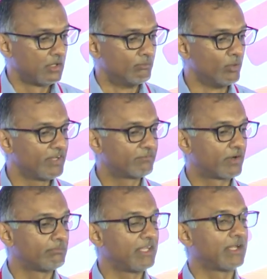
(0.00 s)
Moving
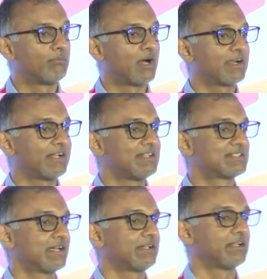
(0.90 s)
from being a market
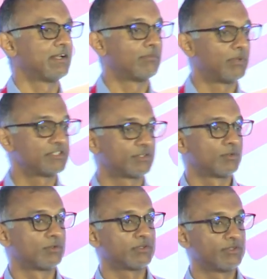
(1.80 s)
insider and a budget
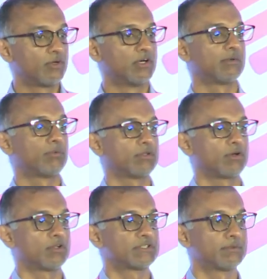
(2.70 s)
owner, you heard about the
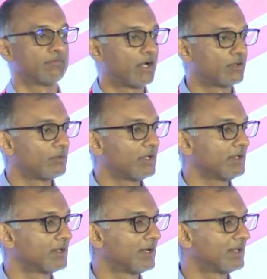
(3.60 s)
concept of ROI.
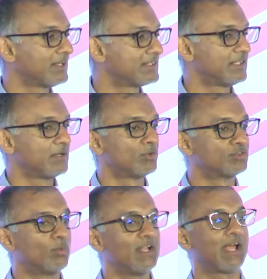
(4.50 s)
I think
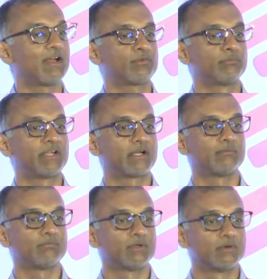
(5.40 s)
CMOs will have to
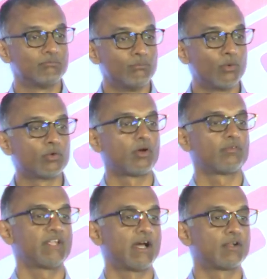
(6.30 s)
become more
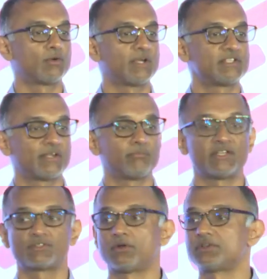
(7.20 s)
of the ROI
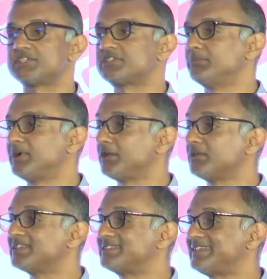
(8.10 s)
champions, not just depend
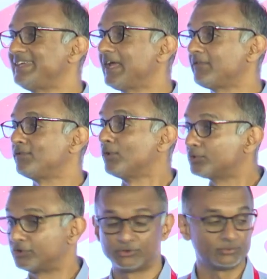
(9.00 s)
on the
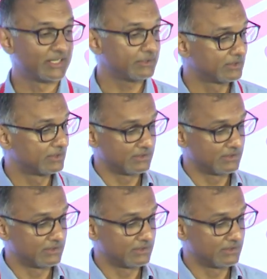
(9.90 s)
CFO to do that.